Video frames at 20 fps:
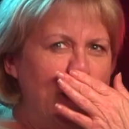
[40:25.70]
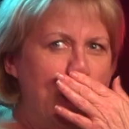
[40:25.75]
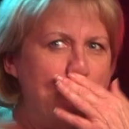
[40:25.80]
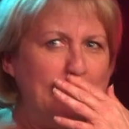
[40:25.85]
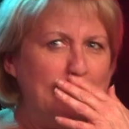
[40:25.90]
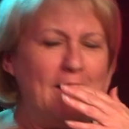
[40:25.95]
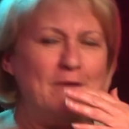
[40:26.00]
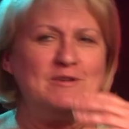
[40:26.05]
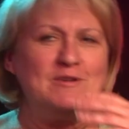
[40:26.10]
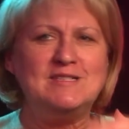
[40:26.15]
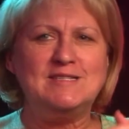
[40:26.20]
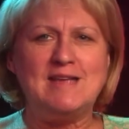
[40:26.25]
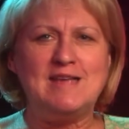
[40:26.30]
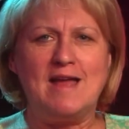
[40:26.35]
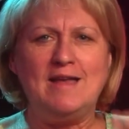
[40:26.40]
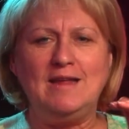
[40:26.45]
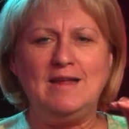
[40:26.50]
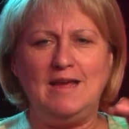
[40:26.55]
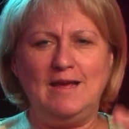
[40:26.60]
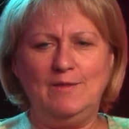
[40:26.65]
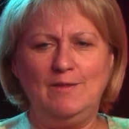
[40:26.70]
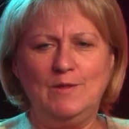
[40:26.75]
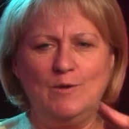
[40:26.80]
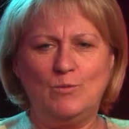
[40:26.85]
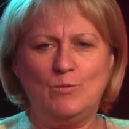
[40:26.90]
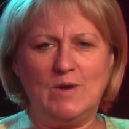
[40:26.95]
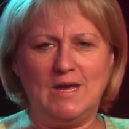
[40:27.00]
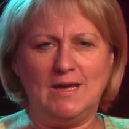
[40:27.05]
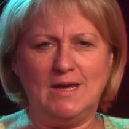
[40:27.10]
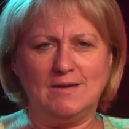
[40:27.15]
I mean, I was standing in the
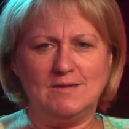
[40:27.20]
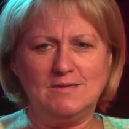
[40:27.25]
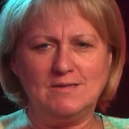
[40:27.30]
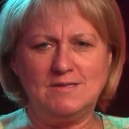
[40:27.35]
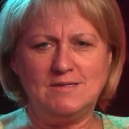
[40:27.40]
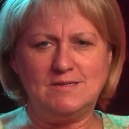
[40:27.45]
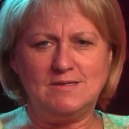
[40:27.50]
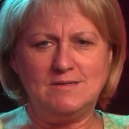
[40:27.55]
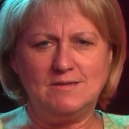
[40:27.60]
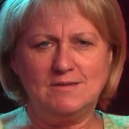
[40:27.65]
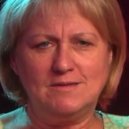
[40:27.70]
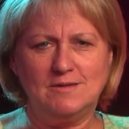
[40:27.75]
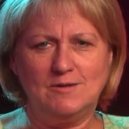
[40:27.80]
wings